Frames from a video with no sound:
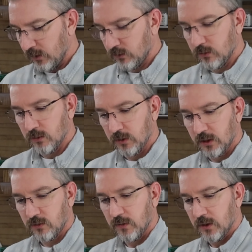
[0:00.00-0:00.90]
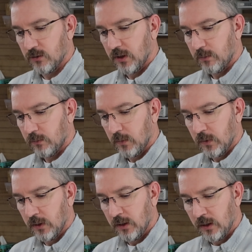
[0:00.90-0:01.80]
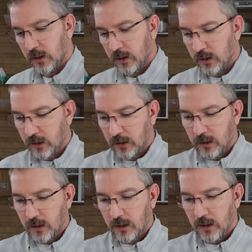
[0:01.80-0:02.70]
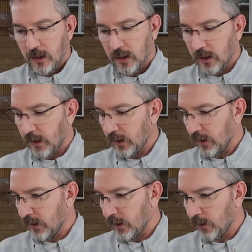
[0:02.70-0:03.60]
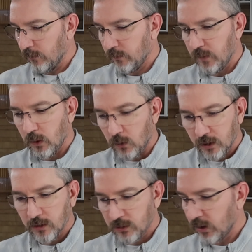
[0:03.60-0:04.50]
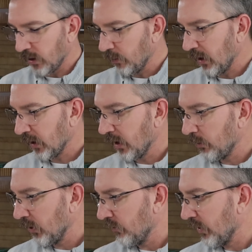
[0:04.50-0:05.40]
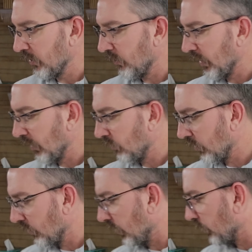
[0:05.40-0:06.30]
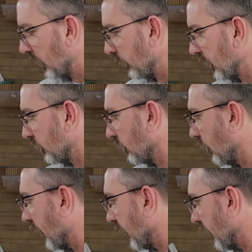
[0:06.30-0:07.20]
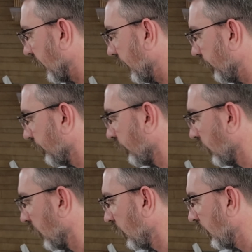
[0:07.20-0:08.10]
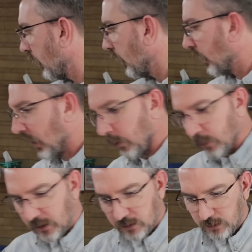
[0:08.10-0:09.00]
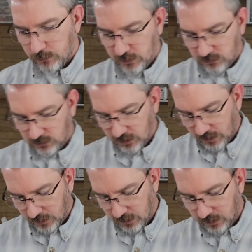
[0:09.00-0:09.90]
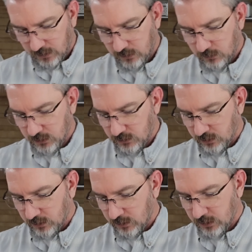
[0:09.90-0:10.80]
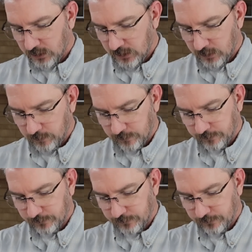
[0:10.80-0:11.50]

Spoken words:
as soon as that's finished up. And I wanted to talk about a couple of other things that are upcoming. So I picked up this guy, which is a little